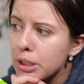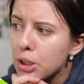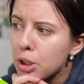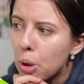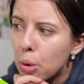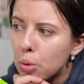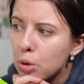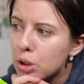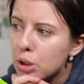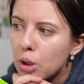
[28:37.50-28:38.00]

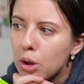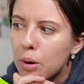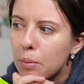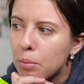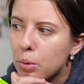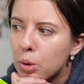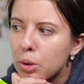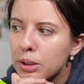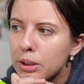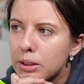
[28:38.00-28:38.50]
knows a lot
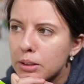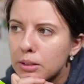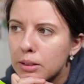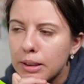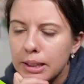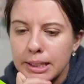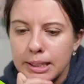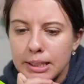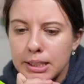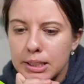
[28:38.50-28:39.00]
more than
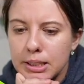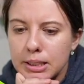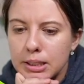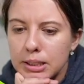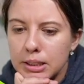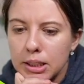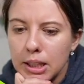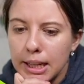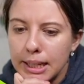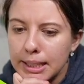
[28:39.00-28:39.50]
this.
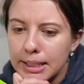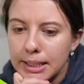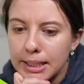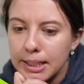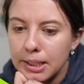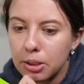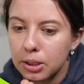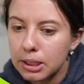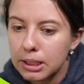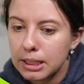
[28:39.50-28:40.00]
I can
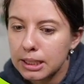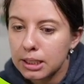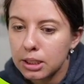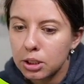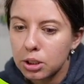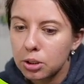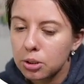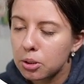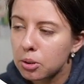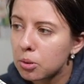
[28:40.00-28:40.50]
guarantee it
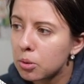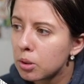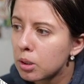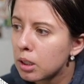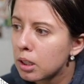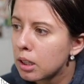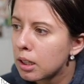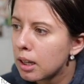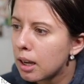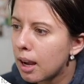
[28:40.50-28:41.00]
to you.
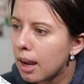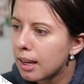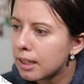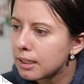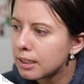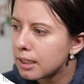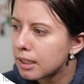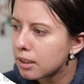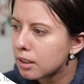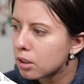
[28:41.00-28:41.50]
And
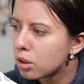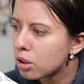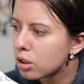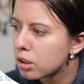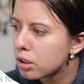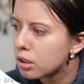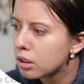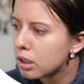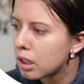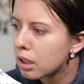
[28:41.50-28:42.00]
yet there's
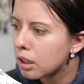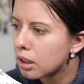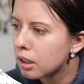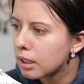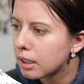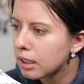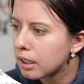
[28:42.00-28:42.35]
nothing